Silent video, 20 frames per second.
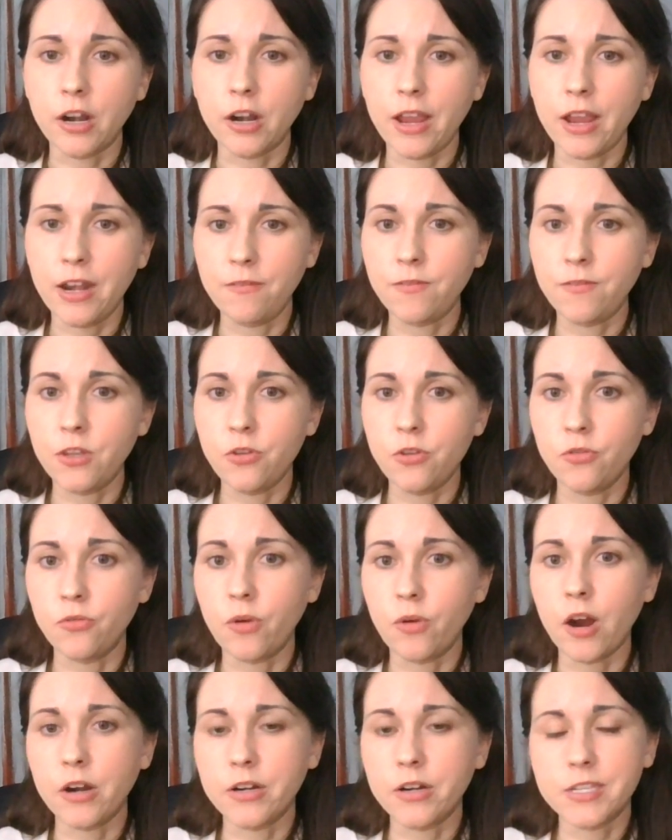And if
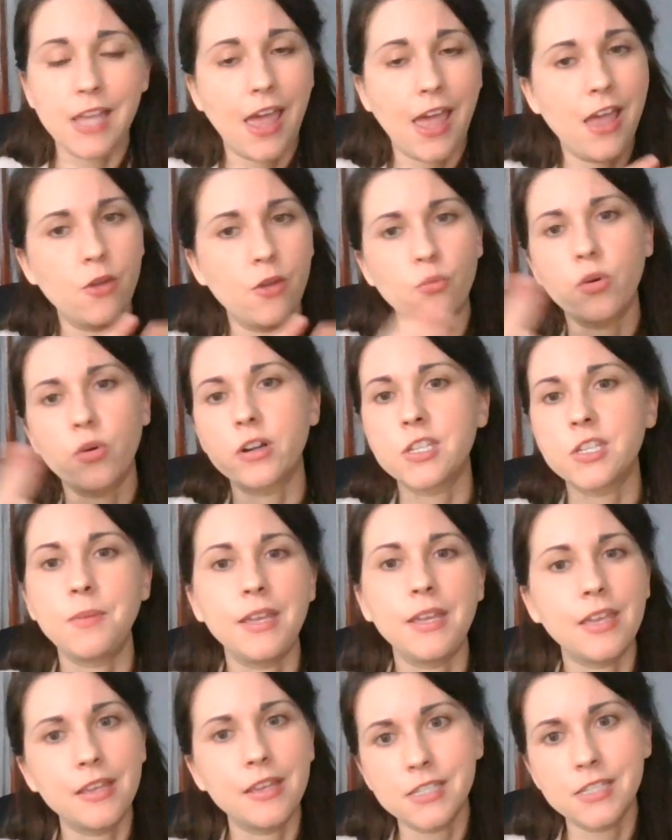you are saying we're
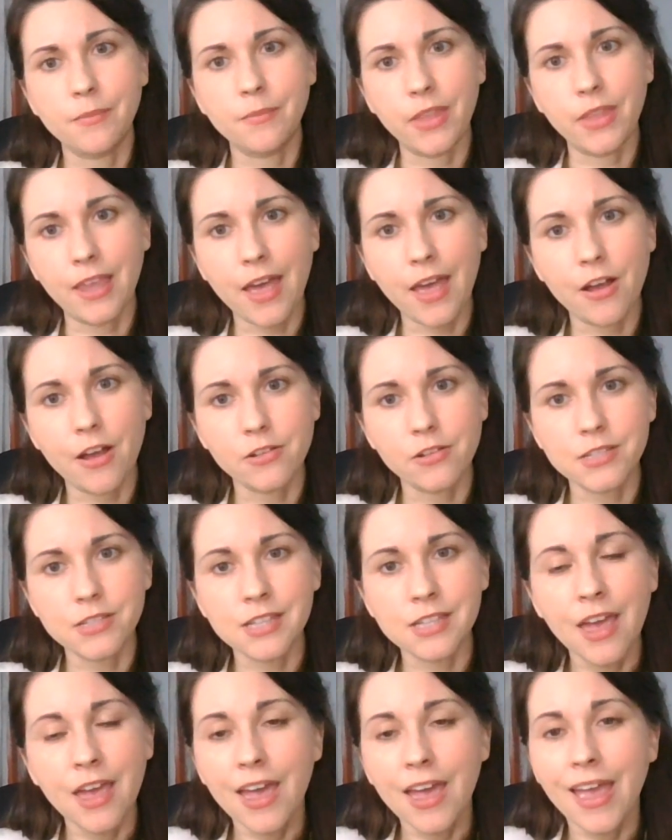speaking something else,
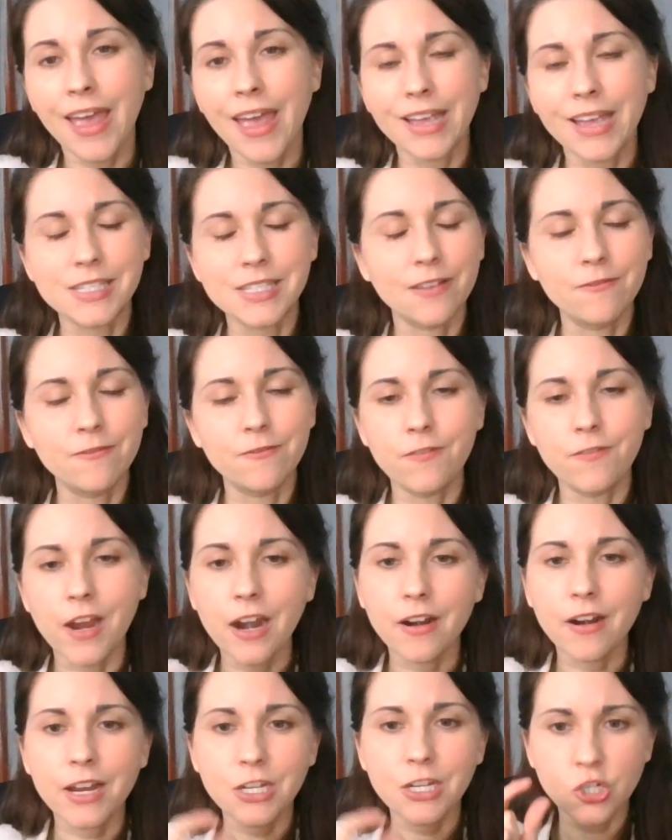it's a
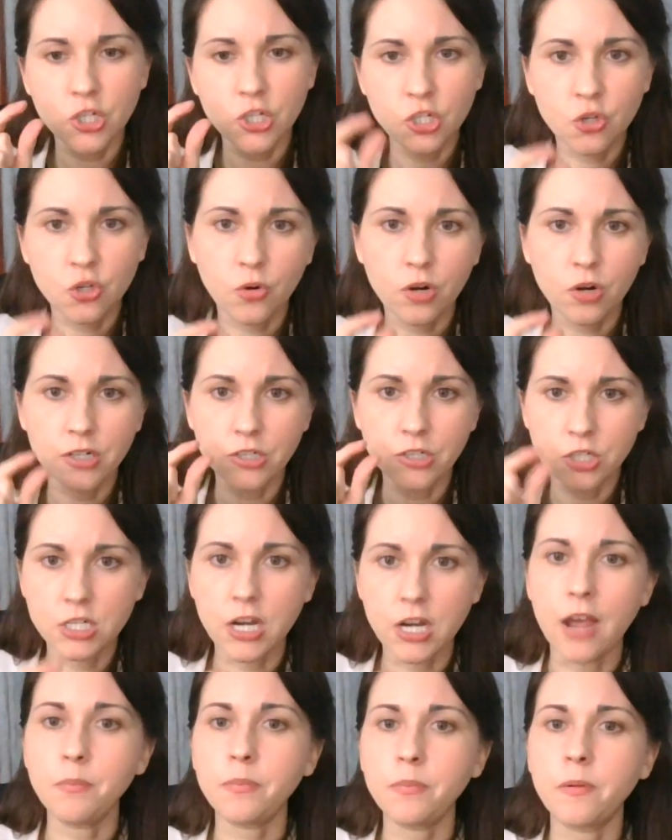very short
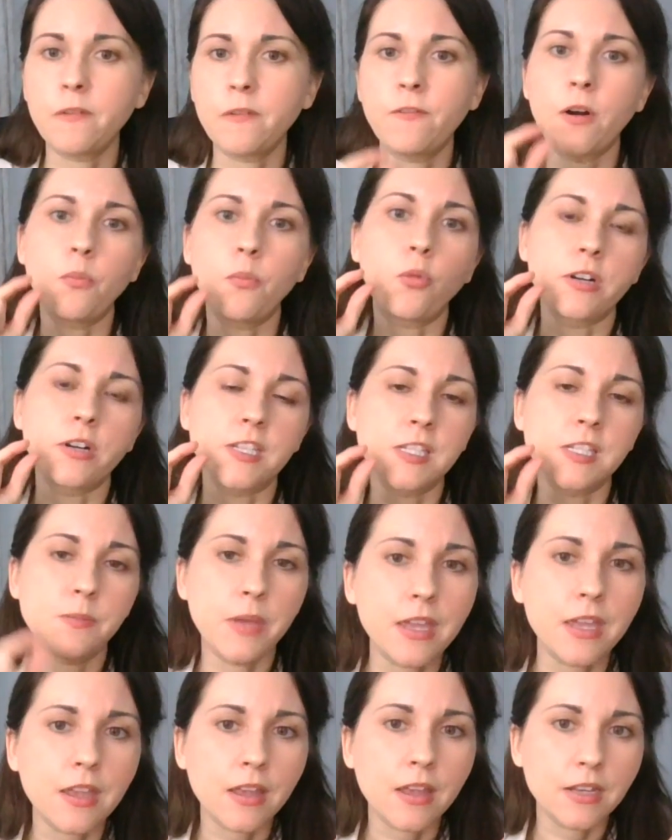jump from we're
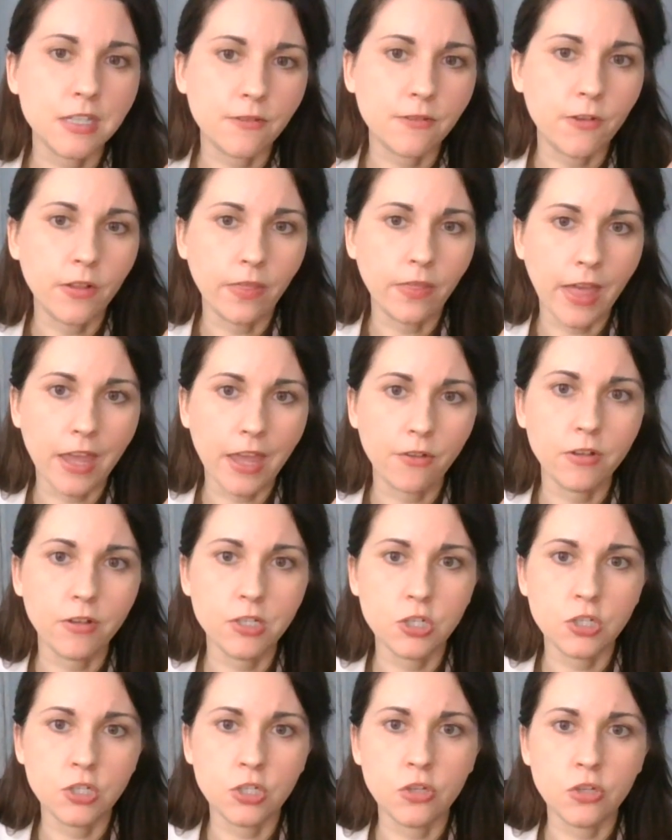speaking a different
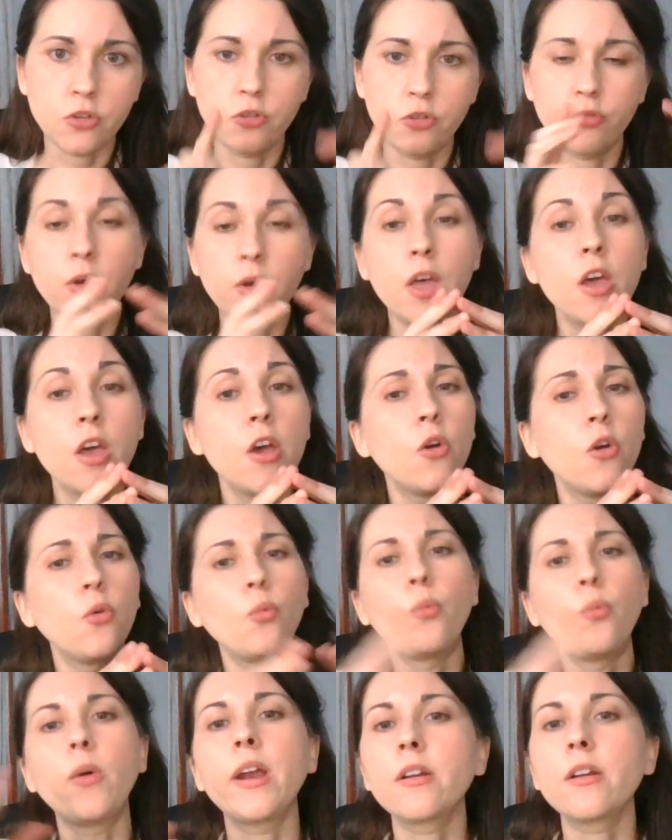language to
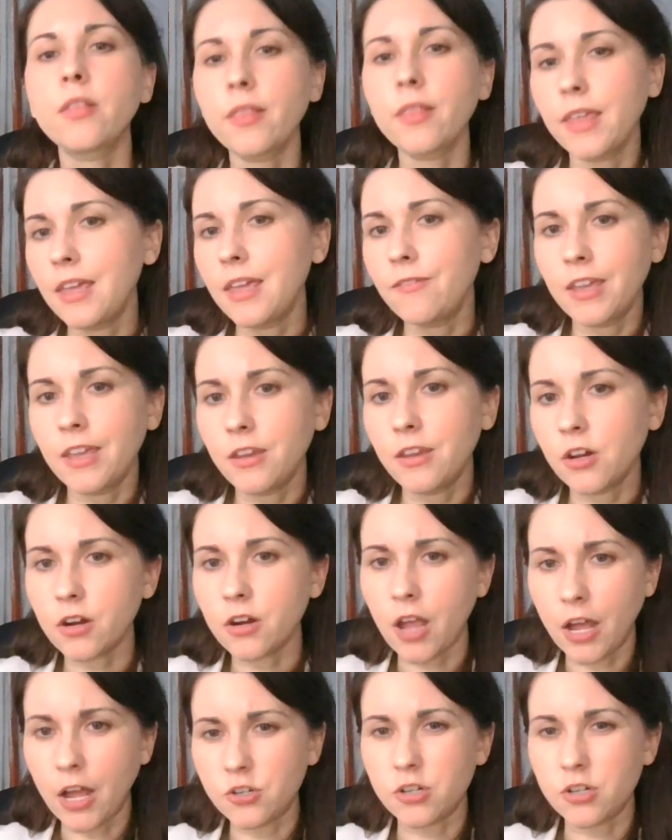we're leaving your
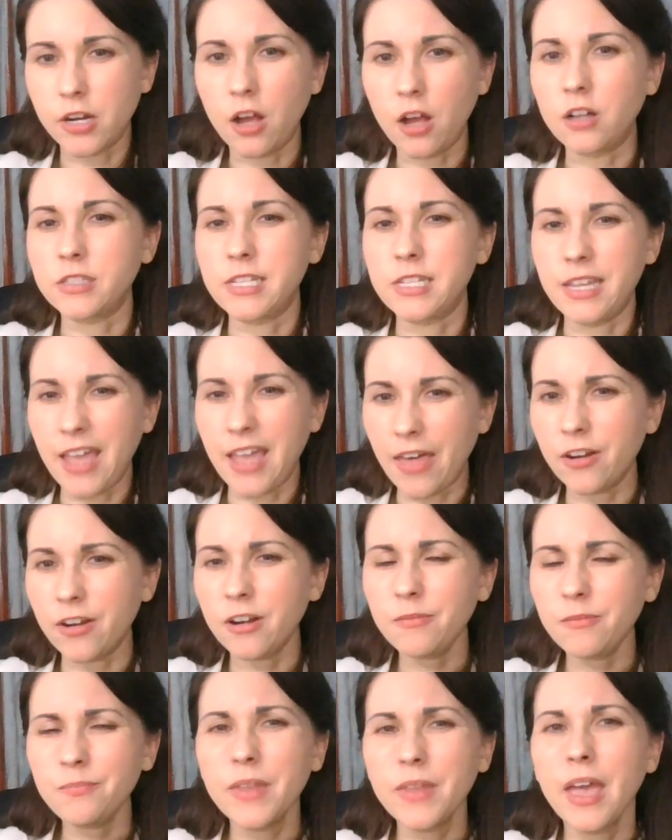country
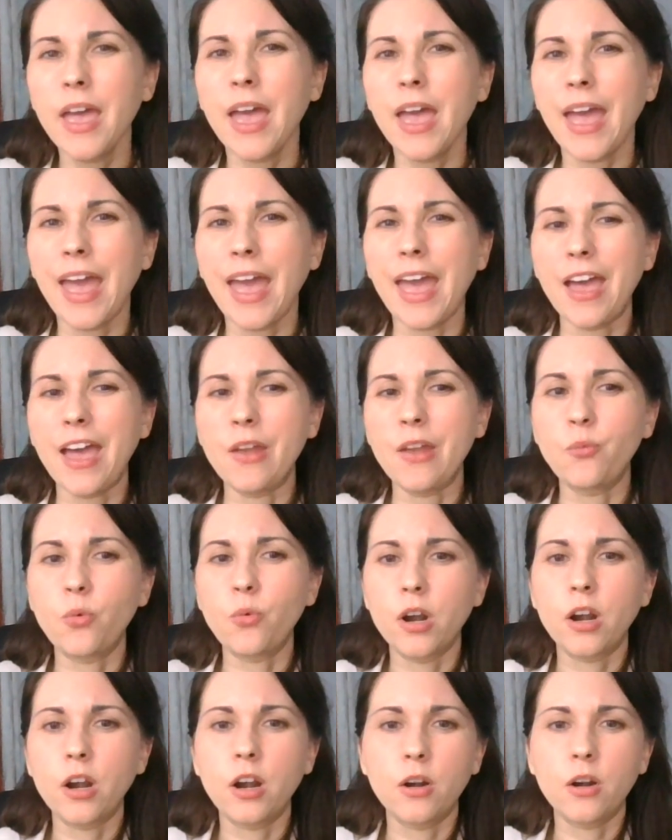altogether, and
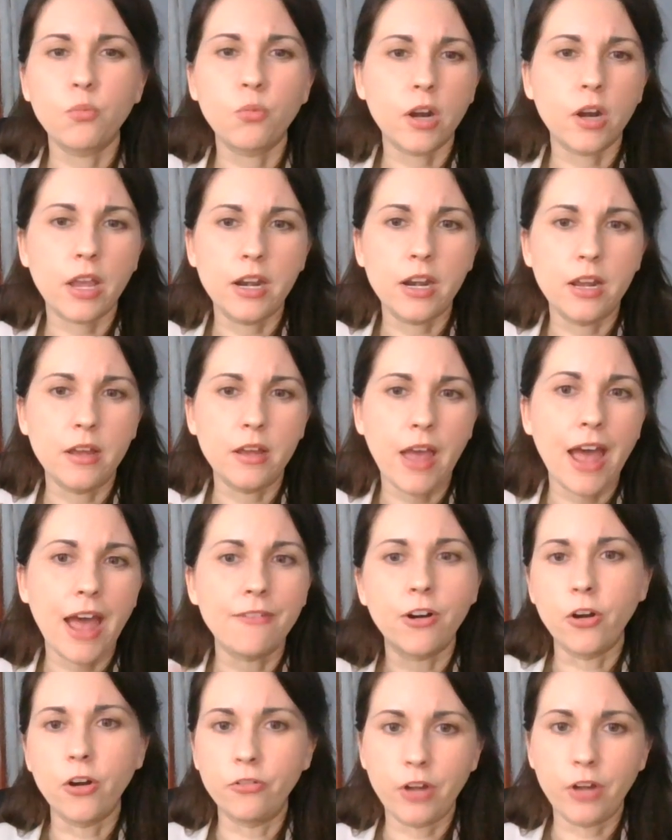we're going to
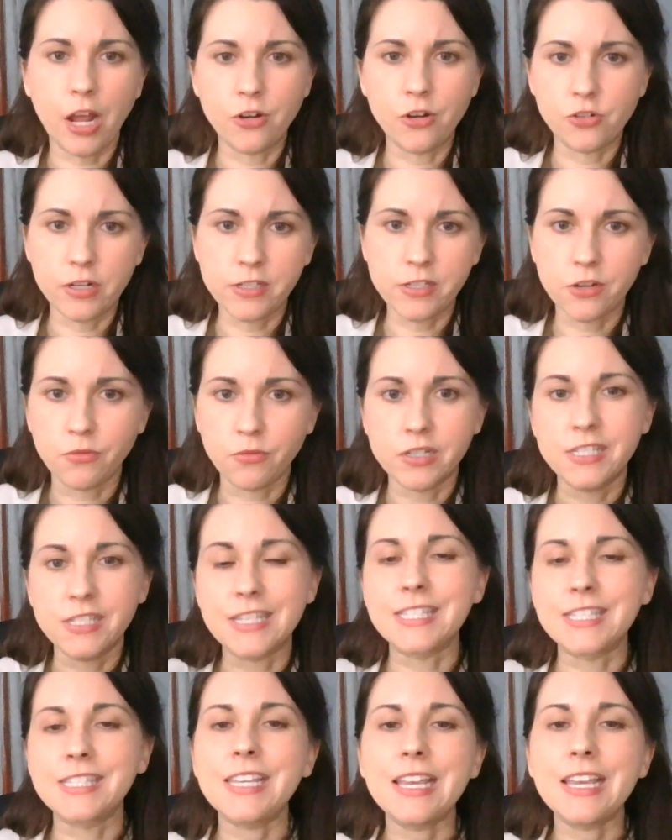have our own country. So we're
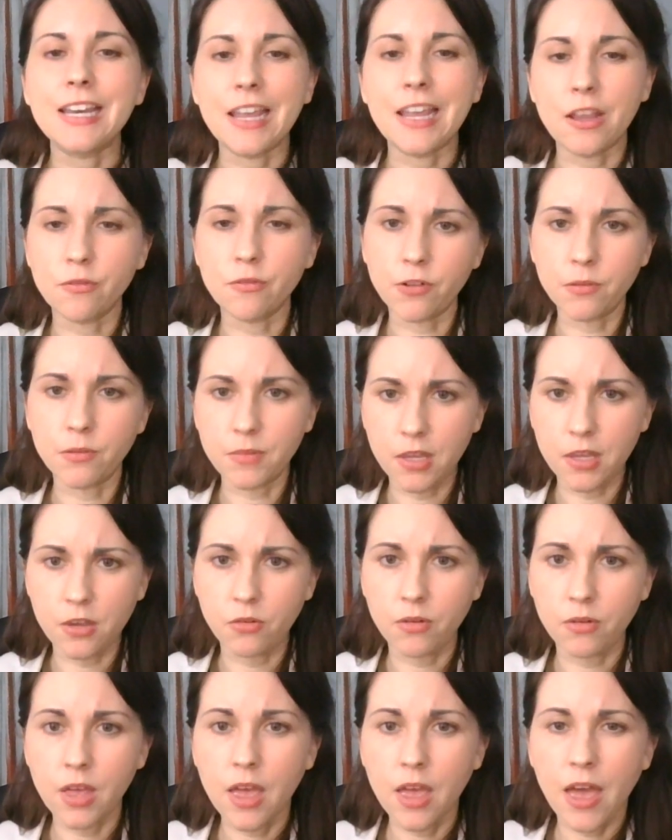seceding from
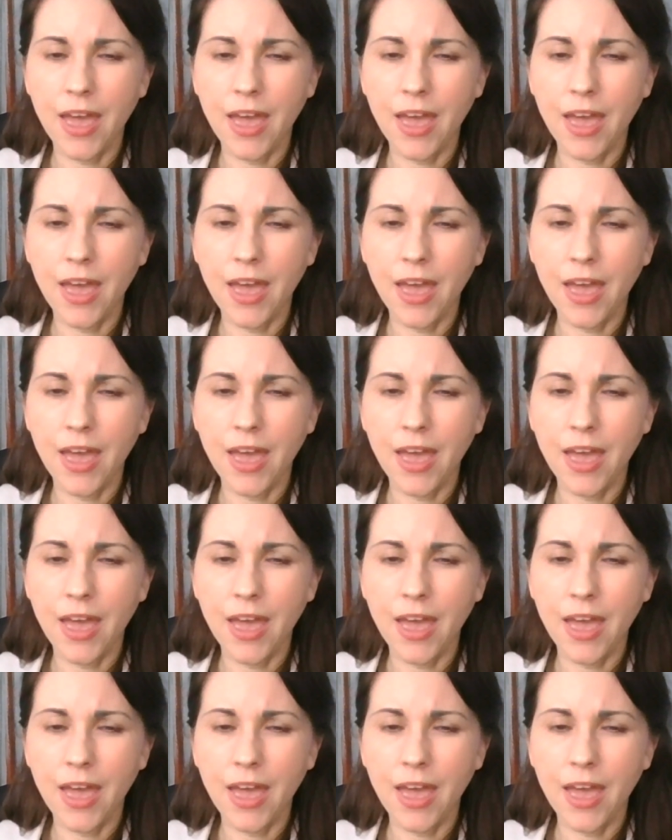you.